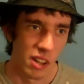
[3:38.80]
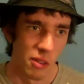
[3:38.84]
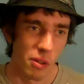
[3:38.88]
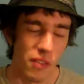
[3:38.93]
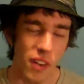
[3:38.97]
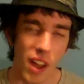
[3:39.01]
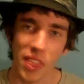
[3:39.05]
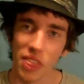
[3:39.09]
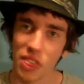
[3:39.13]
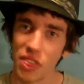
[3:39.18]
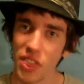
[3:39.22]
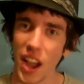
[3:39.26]
we've
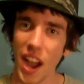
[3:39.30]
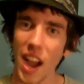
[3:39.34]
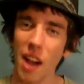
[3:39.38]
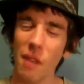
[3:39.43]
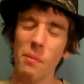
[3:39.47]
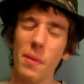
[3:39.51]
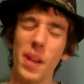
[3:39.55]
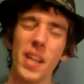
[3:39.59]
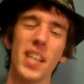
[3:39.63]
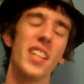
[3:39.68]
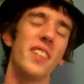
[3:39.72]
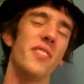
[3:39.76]
had that
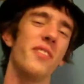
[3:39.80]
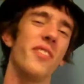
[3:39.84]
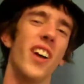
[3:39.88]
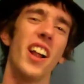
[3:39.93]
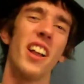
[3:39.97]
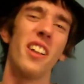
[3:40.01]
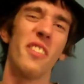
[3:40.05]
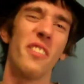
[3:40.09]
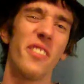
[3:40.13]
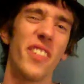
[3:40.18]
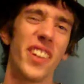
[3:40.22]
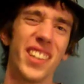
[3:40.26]
many
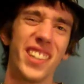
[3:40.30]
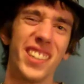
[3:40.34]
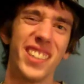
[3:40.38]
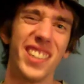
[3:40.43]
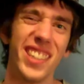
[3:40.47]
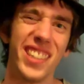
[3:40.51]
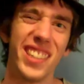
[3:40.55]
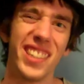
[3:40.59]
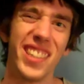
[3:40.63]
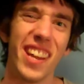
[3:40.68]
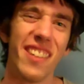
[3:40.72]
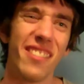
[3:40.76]
Final
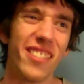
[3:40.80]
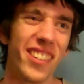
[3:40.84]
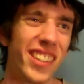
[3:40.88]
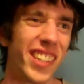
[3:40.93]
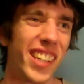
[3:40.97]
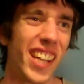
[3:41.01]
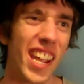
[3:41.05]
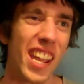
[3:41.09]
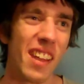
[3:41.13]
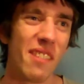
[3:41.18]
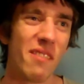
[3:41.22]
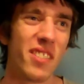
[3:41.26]
Fantasy
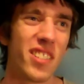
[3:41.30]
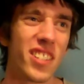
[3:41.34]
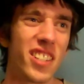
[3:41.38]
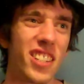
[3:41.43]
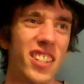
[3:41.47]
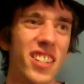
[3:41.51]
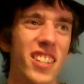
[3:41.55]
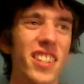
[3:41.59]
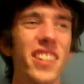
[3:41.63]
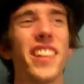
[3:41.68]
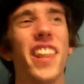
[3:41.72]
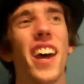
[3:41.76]
7 games,
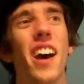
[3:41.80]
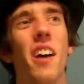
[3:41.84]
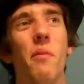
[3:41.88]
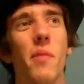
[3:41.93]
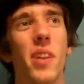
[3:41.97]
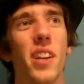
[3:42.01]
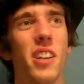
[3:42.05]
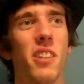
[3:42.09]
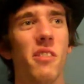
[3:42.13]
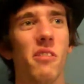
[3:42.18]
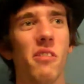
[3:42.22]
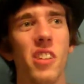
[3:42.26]
and that
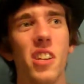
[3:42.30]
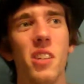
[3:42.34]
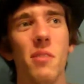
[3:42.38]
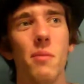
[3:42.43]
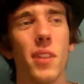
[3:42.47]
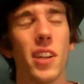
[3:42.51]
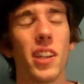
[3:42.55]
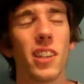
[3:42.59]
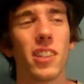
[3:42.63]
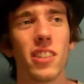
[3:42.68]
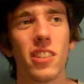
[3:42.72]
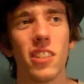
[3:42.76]
many
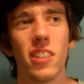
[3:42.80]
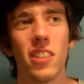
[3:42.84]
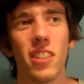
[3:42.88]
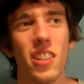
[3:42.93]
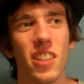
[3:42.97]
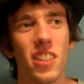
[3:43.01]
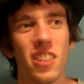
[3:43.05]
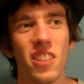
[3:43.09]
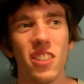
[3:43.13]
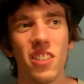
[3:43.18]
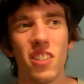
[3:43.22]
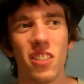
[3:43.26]
remixes,
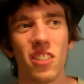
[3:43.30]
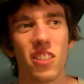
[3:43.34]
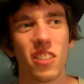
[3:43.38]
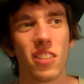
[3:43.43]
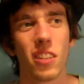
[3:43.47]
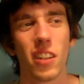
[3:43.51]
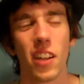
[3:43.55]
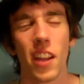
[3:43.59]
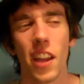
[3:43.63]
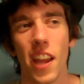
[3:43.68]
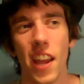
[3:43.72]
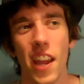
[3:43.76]
it's just,
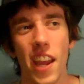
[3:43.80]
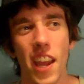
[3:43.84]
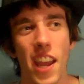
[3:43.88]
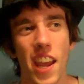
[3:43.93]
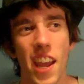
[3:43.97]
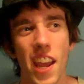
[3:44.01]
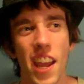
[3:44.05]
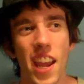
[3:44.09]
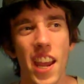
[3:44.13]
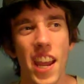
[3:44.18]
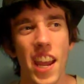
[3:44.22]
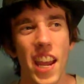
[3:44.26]

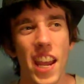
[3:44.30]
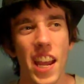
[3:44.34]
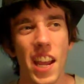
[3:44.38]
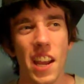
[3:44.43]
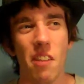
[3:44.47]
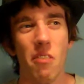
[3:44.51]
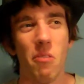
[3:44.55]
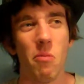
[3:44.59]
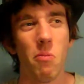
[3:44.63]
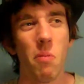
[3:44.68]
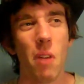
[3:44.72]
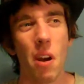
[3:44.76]

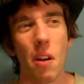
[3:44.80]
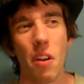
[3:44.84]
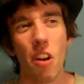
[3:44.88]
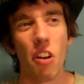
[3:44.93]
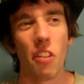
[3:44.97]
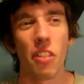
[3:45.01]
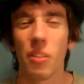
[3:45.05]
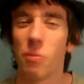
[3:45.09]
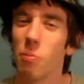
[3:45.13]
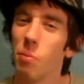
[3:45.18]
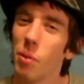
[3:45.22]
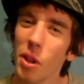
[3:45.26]
we're
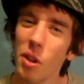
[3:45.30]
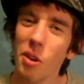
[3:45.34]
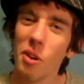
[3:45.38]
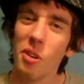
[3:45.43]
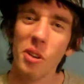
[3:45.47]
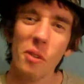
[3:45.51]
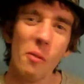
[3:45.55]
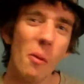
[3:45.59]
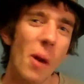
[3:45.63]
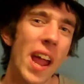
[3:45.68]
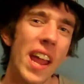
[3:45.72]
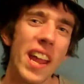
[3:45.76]
not
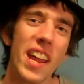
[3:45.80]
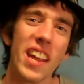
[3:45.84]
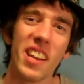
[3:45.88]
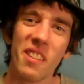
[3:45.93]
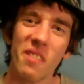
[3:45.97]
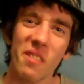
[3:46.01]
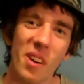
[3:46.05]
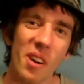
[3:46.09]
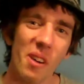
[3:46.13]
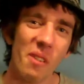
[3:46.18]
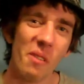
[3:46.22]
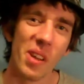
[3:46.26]
blown away
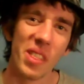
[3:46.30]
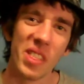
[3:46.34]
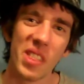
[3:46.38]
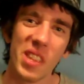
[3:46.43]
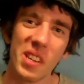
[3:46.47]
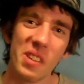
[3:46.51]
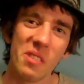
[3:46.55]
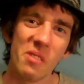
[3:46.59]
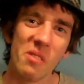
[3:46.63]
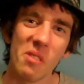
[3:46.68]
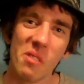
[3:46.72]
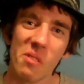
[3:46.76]
anymore when
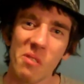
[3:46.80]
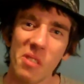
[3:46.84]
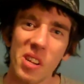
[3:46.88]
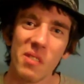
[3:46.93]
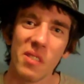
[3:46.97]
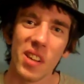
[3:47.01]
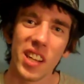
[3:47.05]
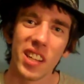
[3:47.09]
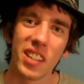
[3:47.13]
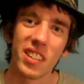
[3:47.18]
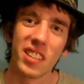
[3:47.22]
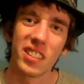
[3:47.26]
they do a
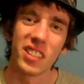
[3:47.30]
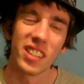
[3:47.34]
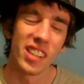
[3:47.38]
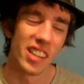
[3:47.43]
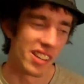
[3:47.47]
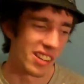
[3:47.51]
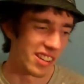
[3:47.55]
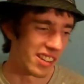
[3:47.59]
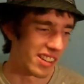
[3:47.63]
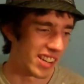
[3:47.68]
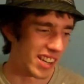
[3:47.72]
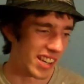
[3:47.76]
remix,
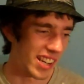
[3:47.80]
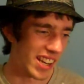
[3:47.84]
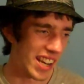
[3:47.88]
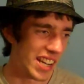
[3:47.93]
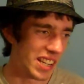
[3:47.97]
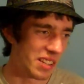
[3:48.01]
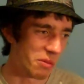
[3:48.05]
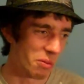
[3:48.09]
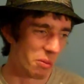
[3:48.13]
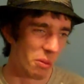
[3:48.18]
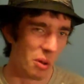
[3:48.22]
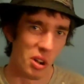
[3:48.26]
and
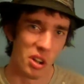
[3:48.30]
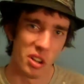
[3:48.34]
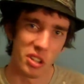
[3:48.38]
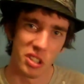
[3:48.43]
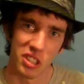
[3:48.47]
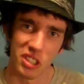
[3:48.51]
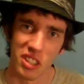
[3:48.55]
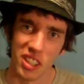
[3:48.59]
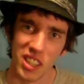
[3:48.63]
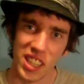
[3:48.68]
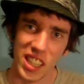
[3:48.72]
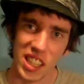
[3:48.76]
it's
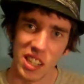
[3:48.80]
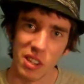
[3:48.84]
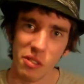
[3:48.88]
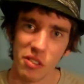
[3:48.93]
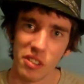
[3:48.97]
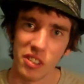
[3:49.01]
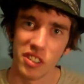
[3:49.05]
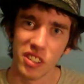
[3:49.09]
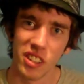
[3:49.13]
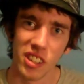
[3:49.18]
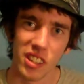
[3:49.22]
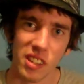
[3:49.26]
worse than the
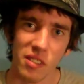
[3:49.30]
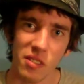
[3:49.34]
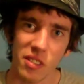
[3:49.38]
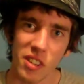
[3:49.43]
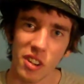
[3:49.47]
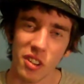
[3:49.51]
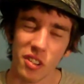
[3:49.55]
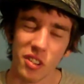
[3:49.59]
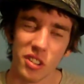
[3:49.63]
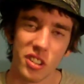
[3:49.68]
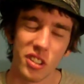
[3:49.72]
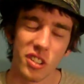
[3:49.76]
others that they've
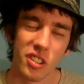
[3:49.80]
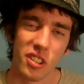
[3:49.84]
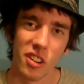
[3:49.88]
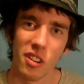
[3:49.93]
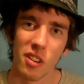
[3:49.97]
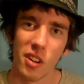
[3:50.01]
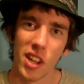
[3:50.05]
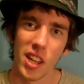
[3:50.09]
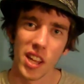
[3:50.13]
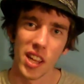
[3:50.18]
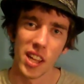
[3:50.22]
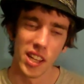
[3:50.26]
done,
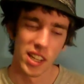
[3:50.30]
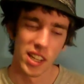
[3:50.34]
so